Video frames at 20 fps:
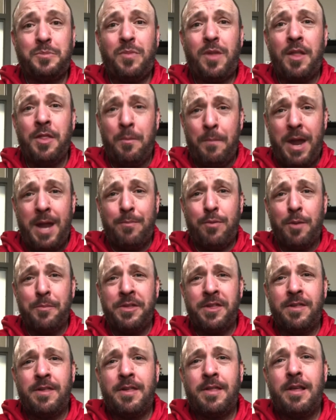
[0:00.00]
The main
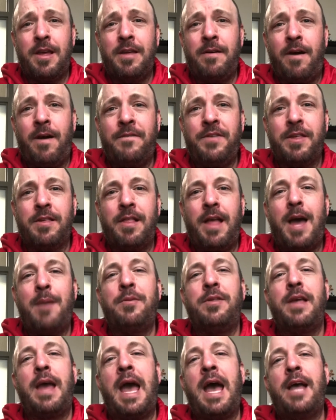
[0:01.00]
purposes of this lab is
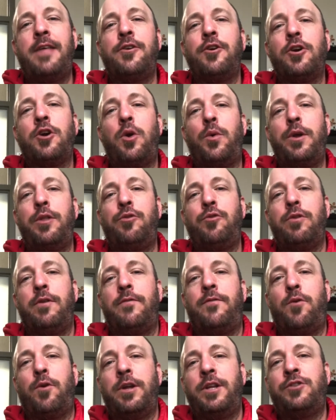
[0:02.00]
as you're going through the
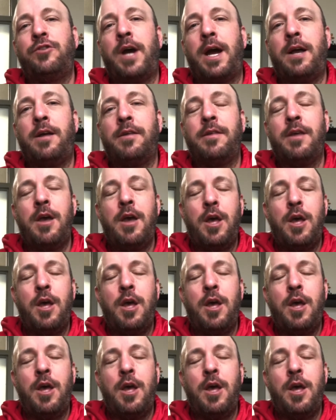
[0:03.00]
40 trials,